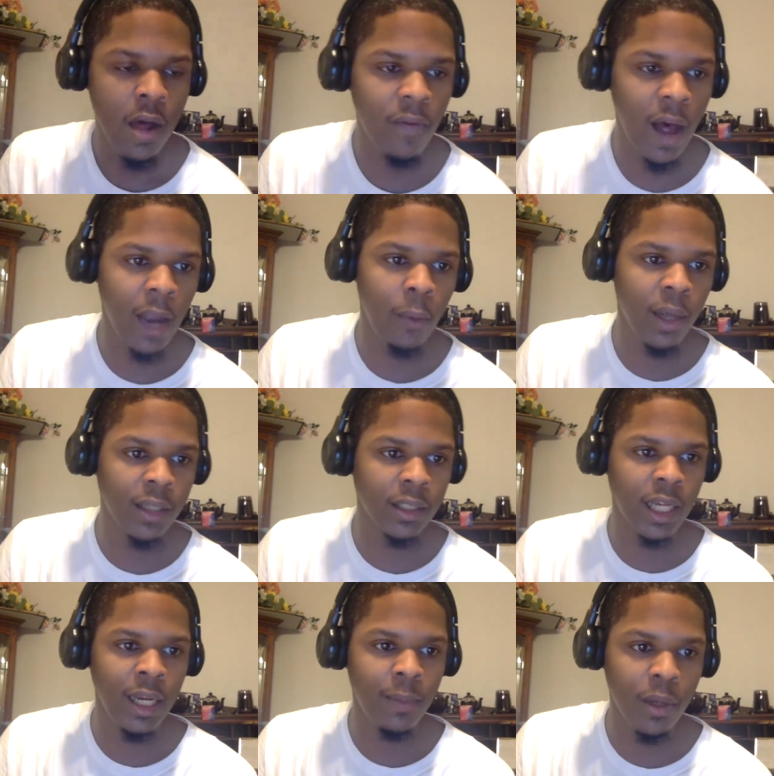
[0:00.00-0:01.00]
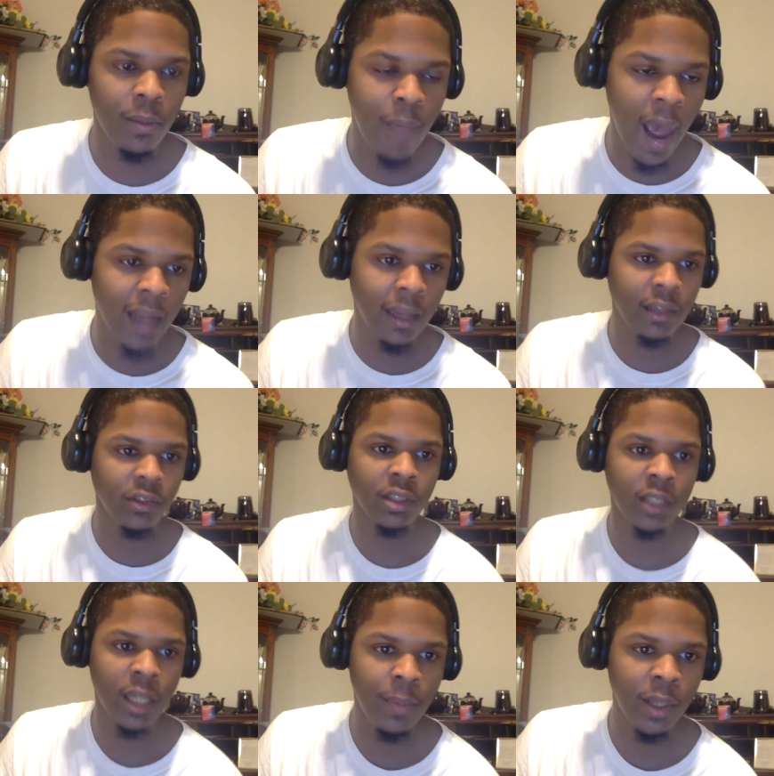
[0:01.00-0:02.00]
find ways to keep them balanced
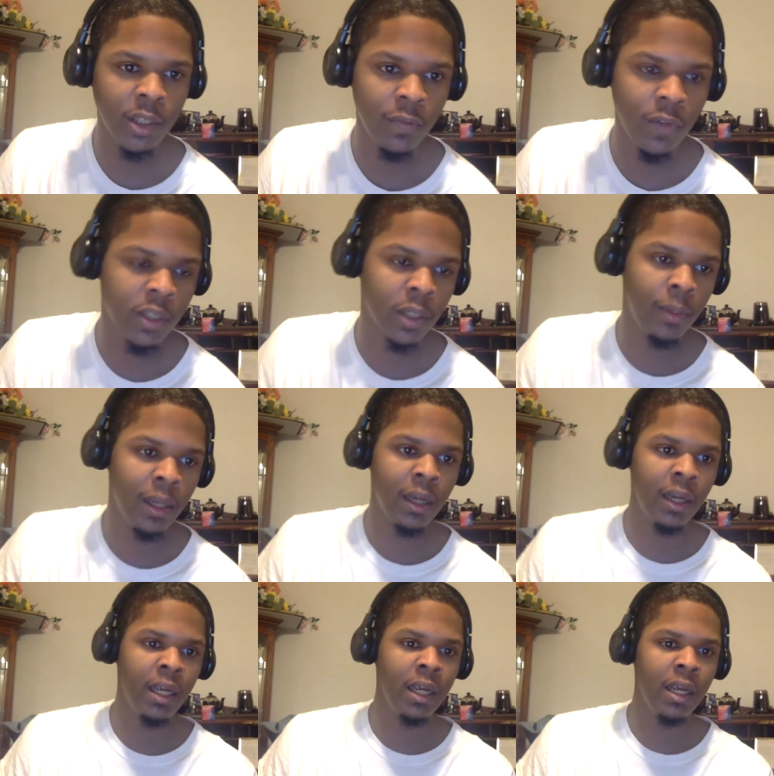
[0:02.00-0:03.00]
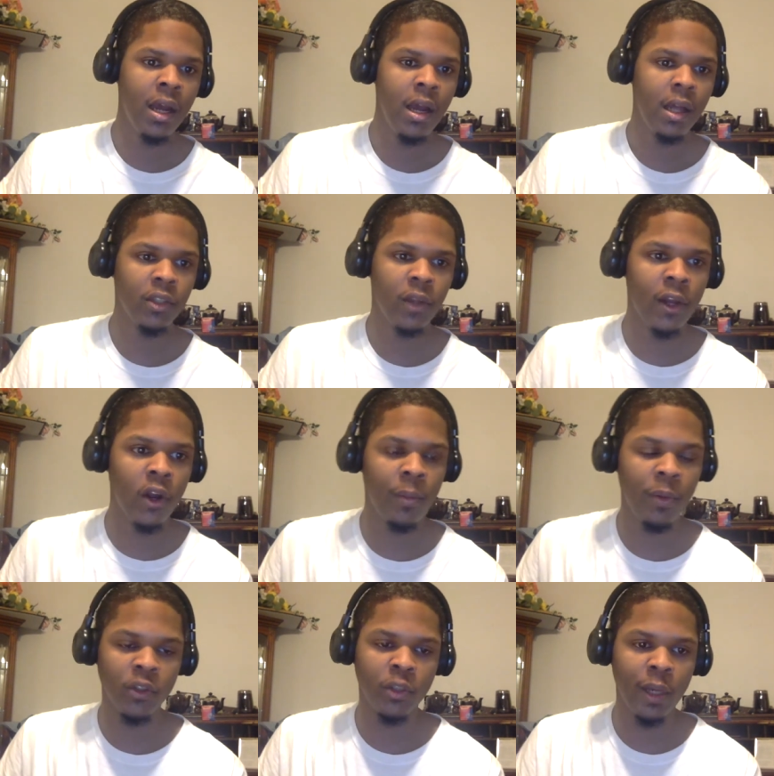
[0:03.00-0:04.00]
to the best of his ability. So they're going to
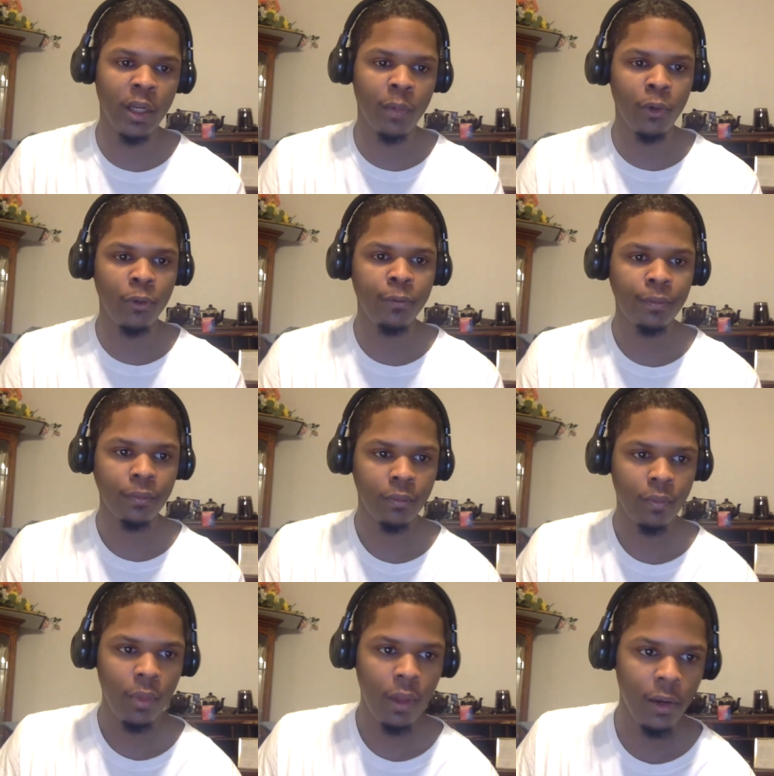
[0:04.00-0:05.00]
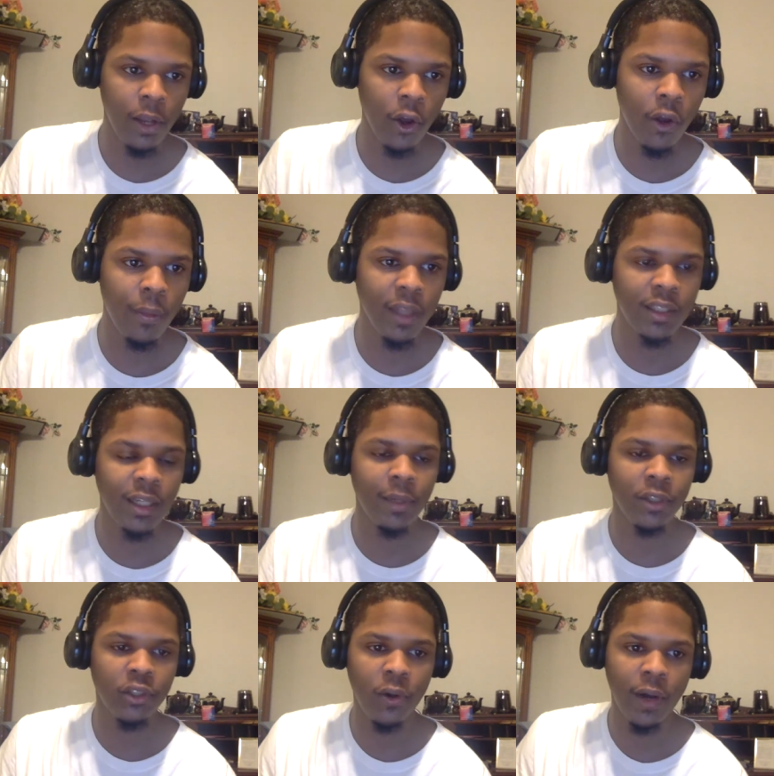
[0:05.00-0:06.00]
be respectable. They're going to be a team
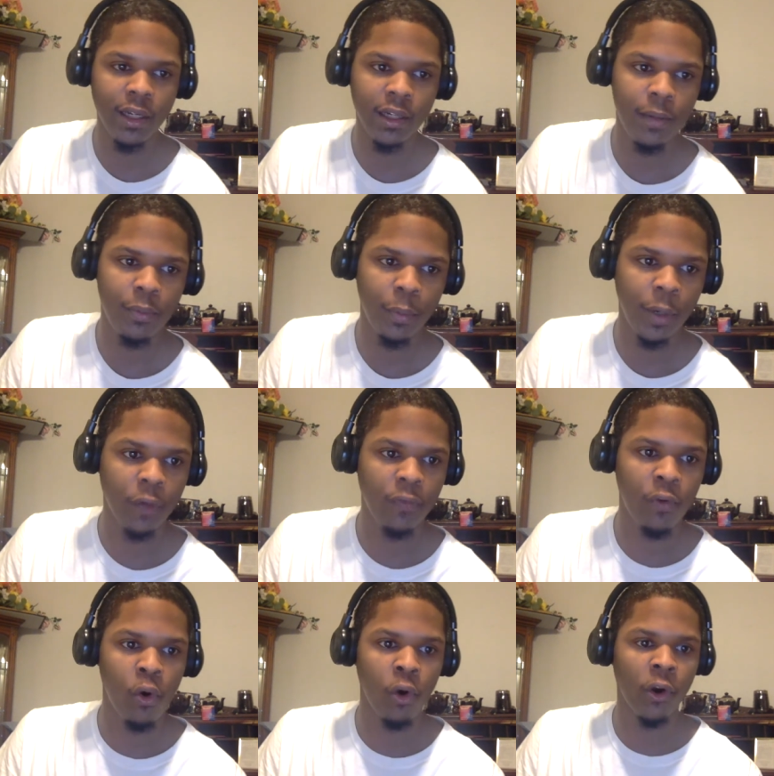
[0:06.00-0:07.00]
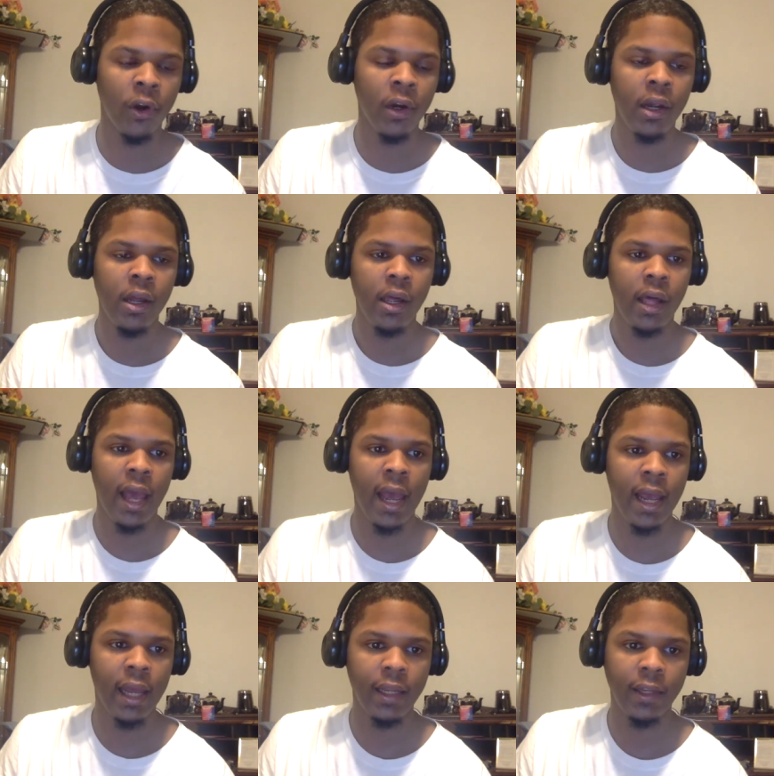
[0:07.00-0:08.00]
that you're going to have to come prepare for
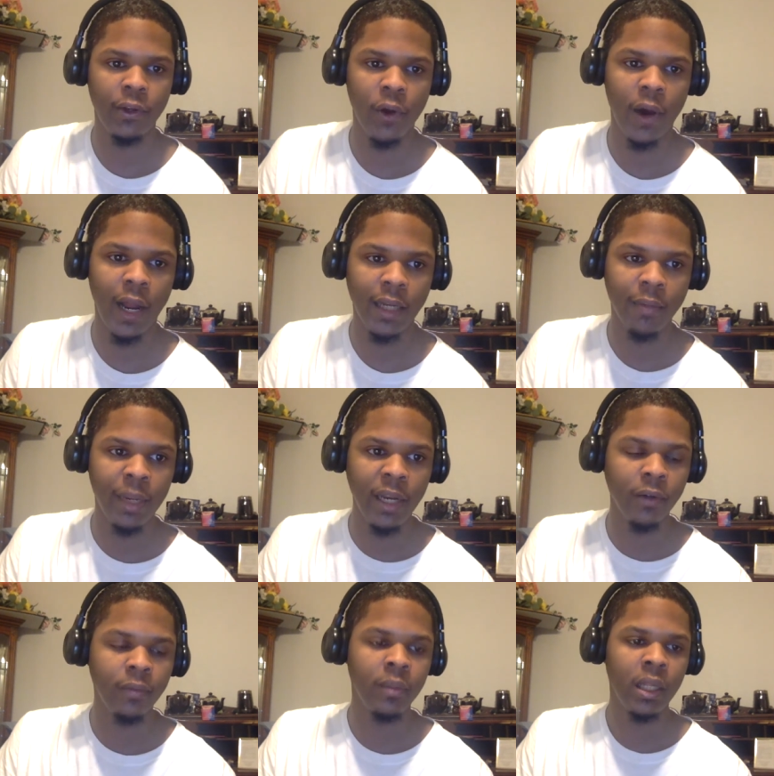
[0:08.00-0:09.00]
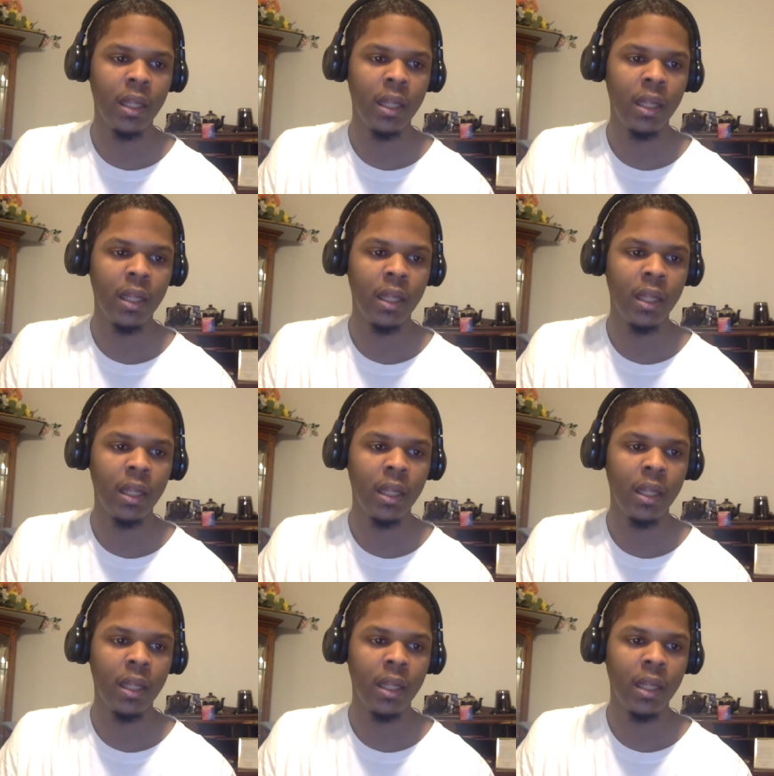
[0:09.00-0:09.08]
and you gonna have to beat them.